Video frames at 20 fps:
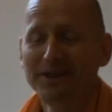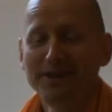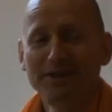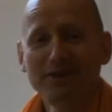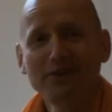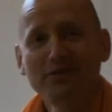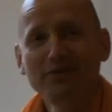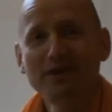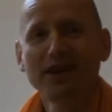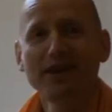
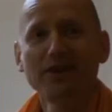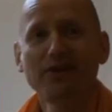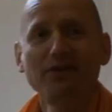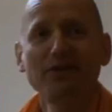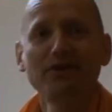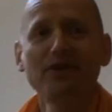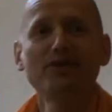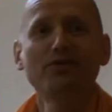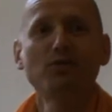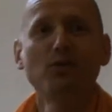So we get all
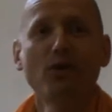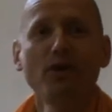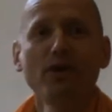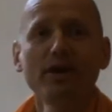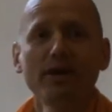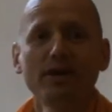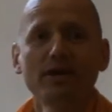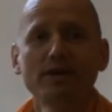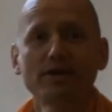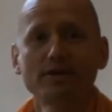these
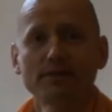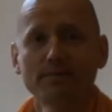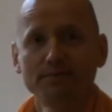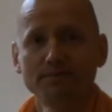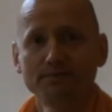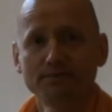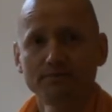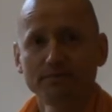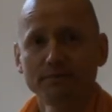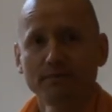warnings.
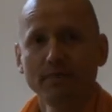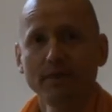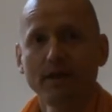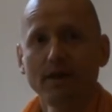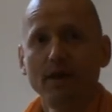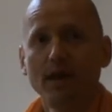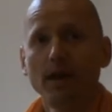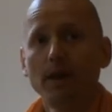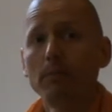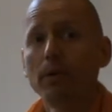
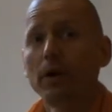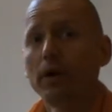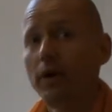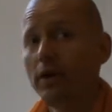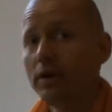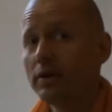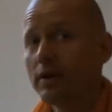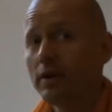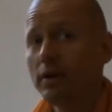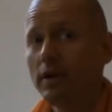But
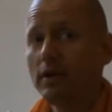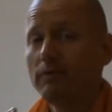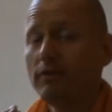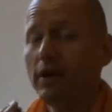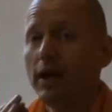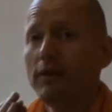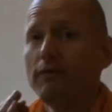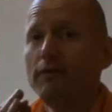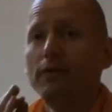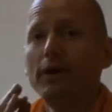until then we
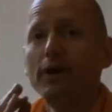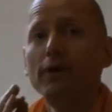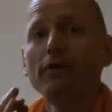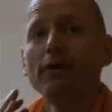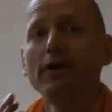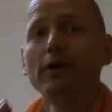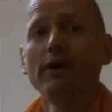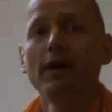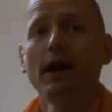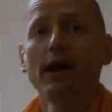have very,
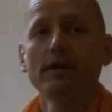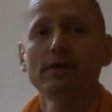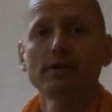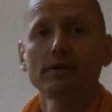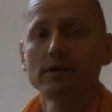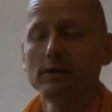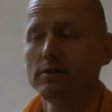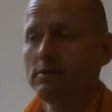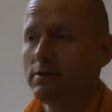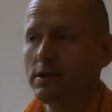very nice,
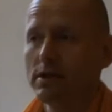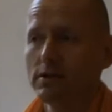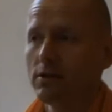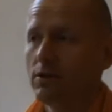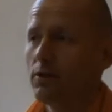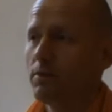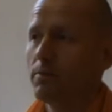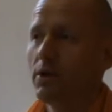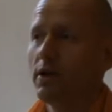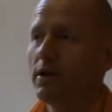this
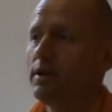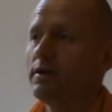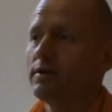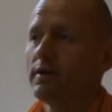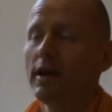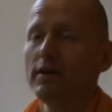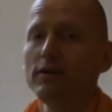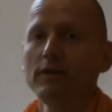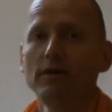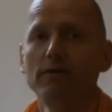whole body is
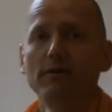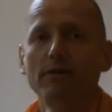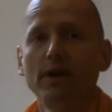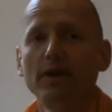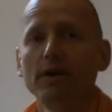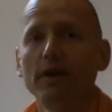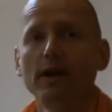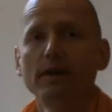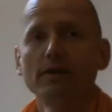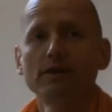actually very
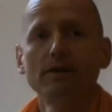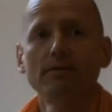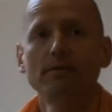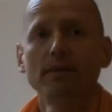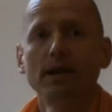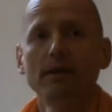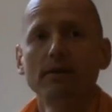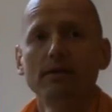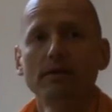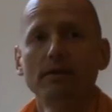nicely
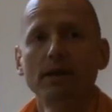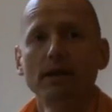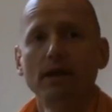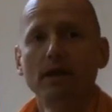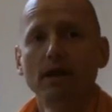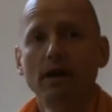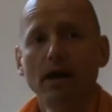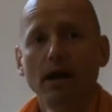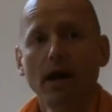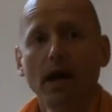made.
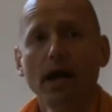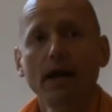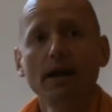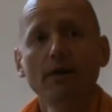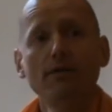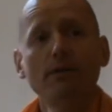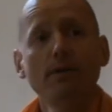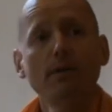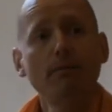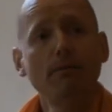And
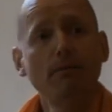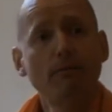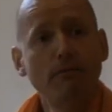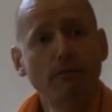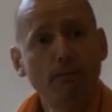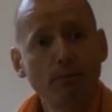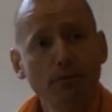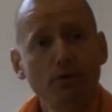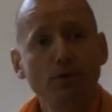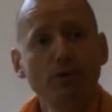if we
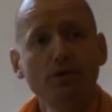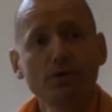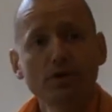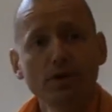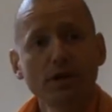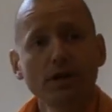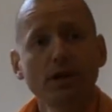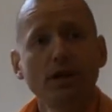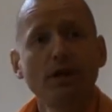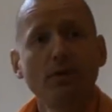use
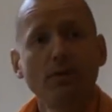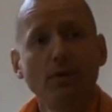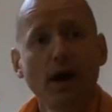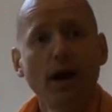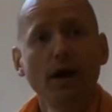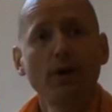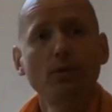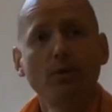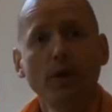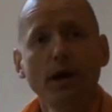it in the
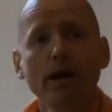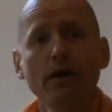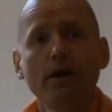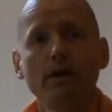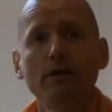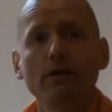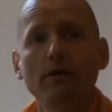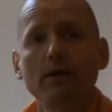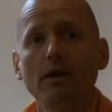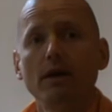right way,
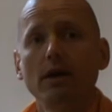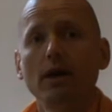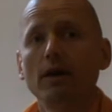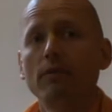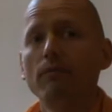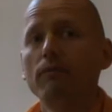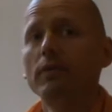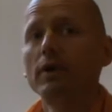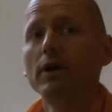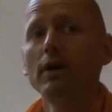
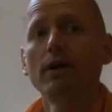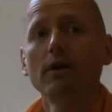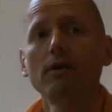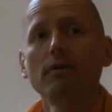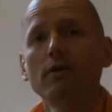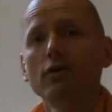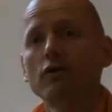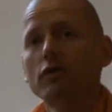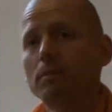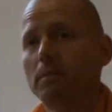we
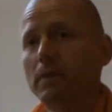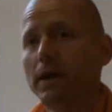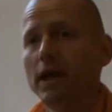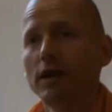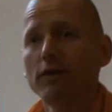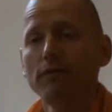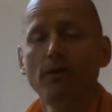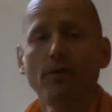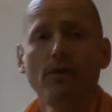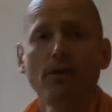are
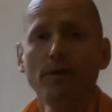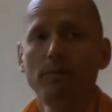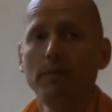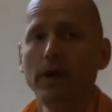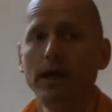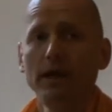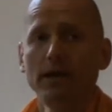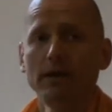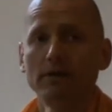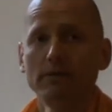spared for all the
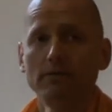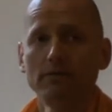pain.